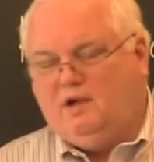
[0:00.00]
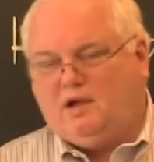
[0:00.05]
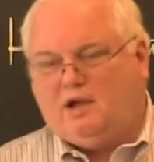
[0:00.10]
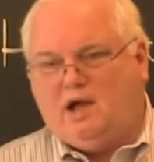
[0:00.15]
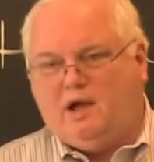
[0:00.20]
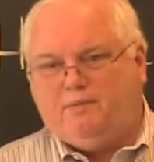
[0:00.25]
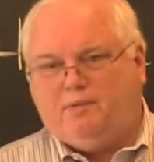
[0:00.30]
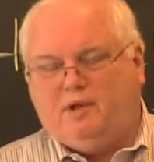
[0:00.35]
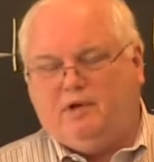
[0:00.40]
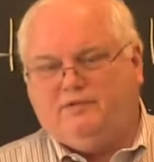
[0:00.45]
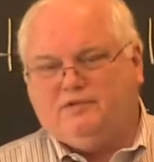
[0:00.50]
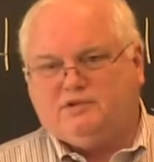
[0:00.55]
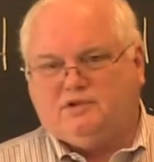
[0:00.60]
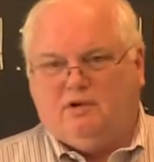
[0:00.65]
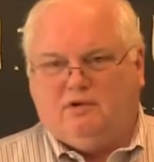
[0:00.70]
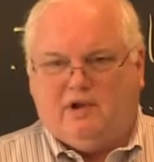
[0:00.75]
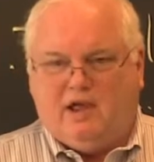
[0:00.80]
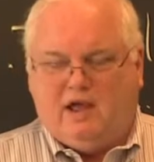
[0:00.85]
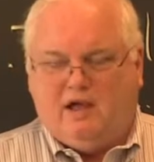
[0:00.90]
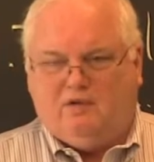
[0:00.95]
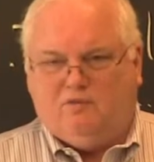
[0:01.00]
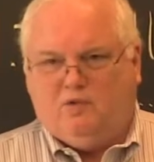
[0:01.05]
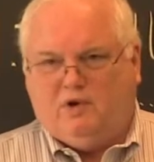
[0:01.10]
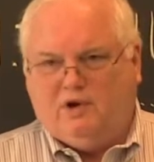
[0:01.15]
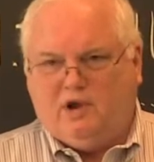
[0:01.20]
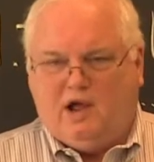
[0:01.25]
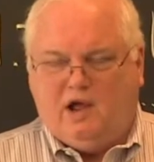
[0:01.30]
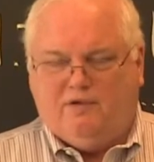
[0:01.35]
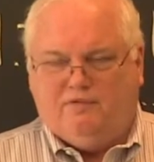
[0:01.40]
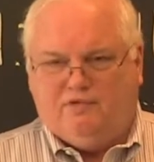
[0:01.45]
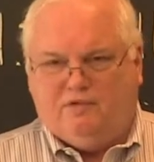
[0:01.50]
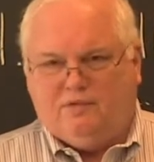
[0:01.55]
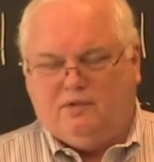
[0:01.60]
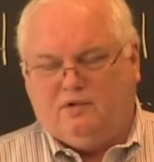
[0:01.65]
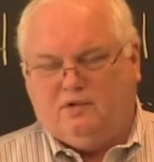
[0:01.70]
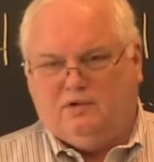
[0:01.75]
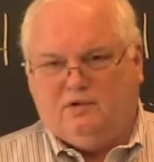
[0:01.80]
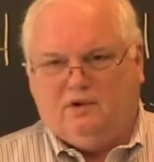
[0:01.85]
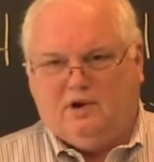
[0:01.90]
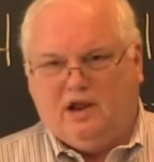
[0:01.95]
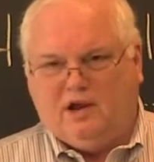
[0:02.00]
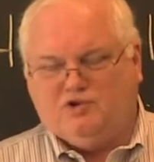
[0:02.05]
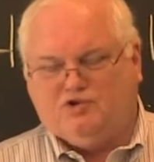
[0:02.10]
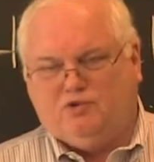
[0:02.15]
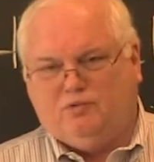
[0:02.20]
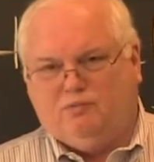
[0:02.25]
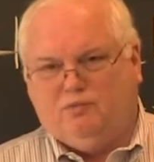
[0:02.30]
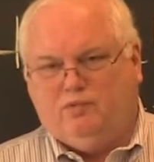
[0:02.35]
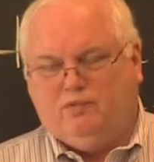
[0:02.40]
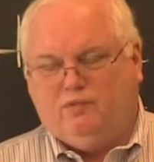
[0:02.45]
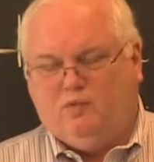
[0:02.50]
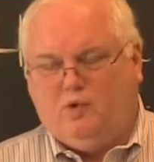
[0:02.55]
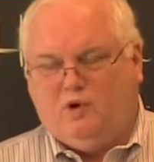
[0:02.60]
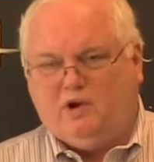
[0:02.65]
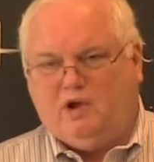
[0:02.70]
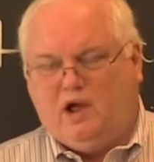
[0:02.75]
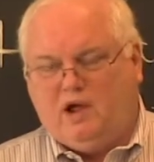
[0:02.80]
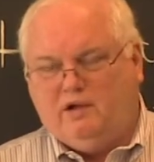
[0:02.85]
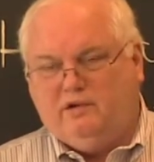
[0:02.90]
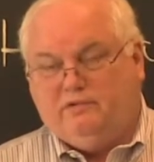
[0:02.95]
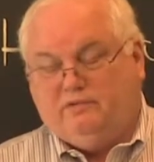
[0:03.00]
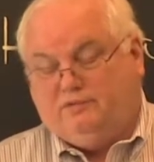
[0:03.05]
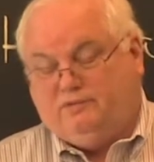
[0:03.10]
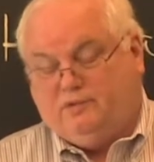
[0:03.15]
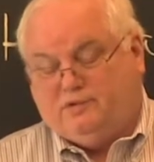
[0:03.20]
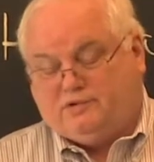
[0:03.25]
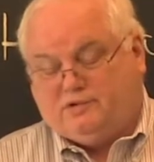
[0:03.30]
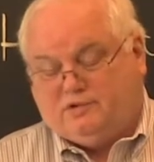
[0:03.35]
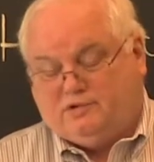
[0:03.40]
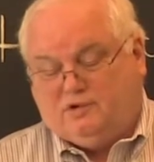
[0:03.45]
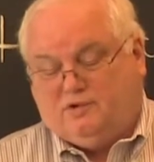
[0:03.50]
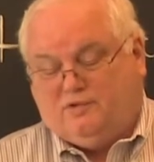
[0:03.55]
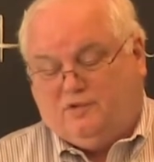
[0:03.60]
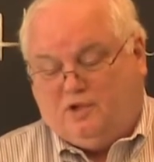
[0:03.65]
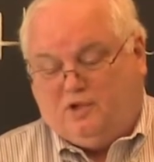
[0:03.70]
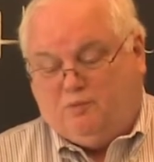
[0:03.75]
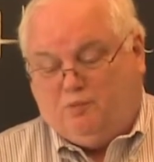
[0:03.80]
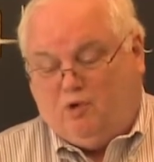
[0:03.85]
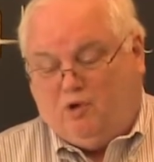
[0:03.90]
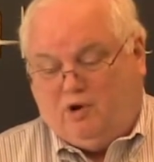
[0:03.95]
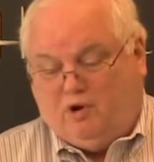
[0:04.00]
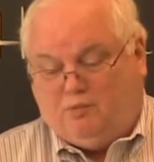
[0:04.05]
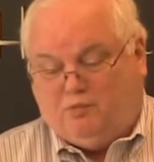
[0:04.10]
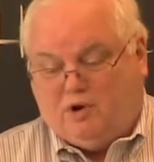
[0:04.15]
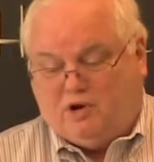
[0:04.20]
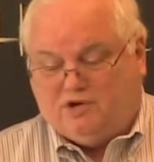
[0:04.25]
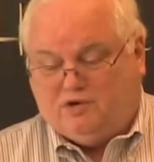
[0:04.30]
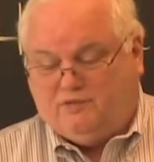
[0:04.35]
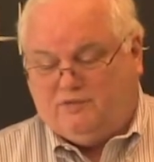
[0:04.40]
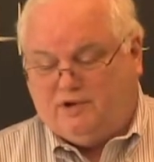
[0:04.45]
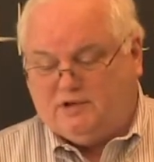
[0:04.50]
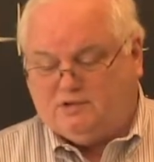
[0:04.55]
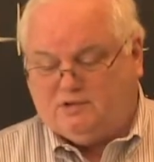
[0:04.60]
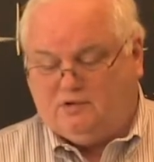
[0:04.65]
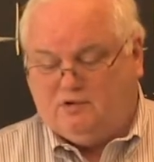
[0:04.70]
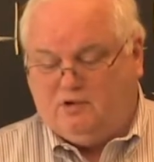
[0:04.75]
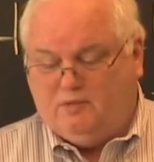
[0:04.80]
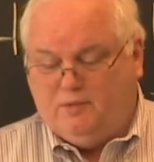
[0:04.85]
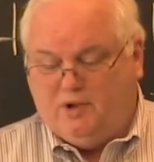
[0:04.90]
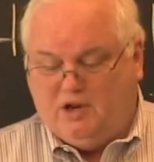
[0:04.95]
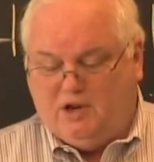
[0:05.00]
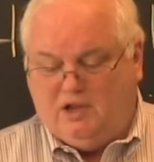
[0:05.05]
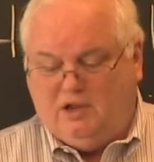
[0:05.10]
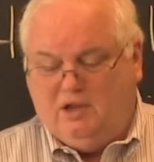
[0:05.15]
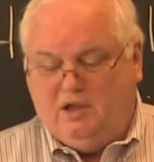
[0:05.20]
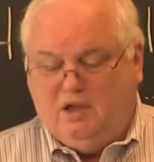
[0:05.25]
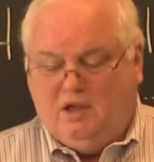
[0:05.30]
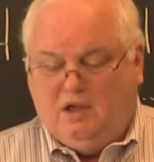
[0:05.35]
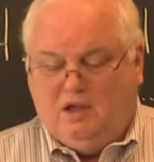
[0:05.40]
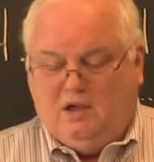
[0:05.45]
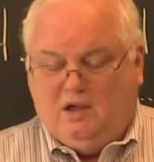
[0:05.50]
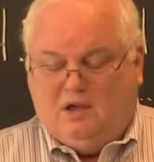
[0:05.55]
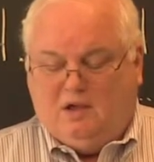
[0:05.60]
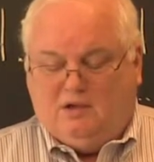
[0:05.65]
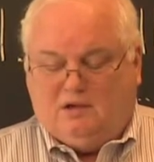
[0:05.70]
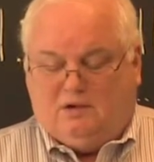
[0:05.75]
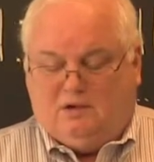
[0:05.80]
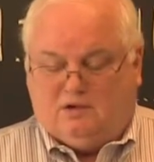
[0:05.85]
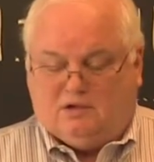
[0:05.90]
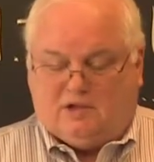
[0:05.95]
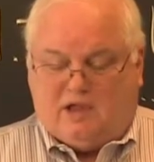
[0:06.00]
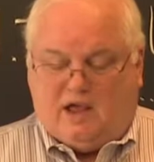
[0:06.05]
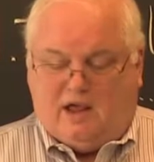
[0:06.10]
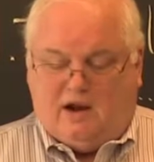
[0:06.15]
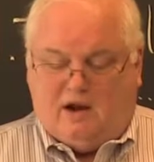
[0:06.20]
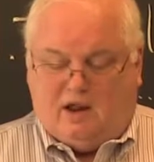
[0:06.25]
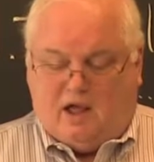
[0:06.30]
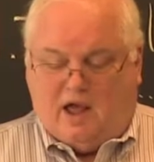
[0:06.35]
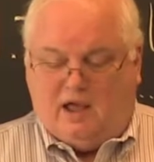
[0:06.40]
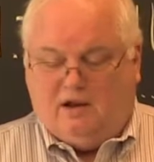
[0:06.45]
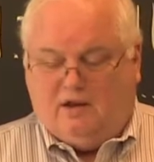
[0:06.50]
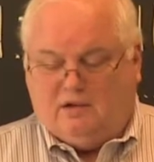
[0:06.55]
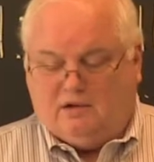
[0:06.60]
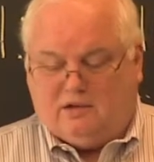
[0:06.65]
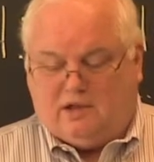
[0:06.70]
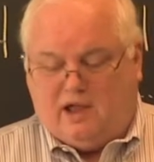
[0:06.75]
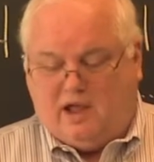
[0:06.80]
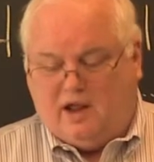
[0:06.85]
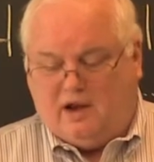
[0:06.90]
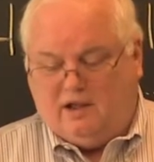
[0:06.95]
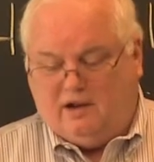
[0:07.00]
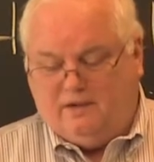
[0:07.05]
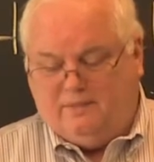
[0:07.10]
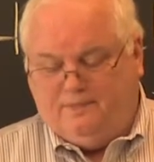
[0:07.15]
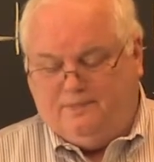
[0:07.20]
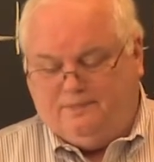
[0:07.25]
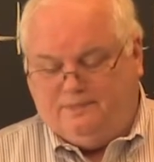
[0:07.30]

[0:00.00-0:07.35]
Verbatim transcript: a couple of us go down. One guy from the national, one guy who was served on the Boiler and Pressure Vessel Committee looked at it. I looked at it.